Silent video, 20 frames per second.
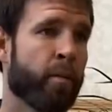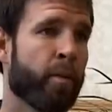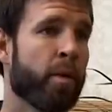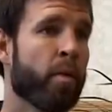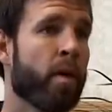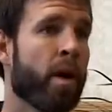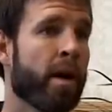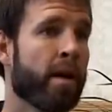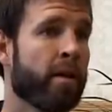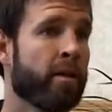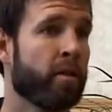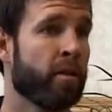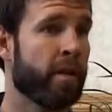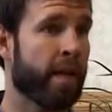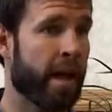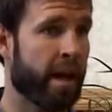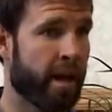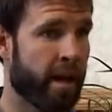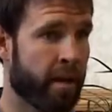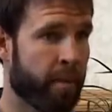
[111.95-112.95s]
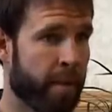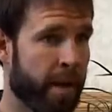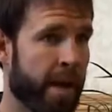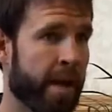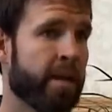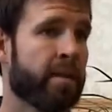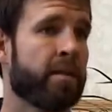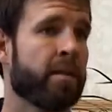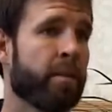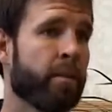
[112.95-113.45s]
And we want to do that at a
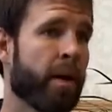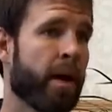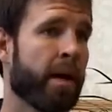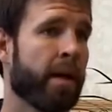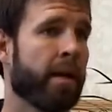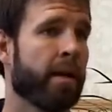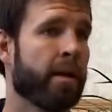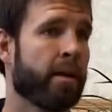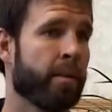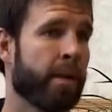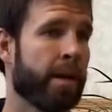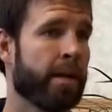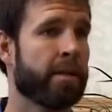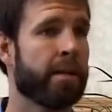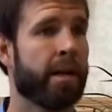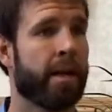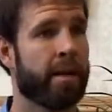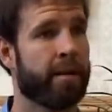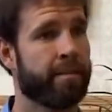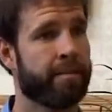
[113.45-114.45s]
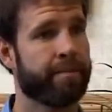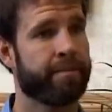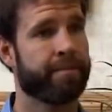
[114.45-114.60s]
pace the body can maintain.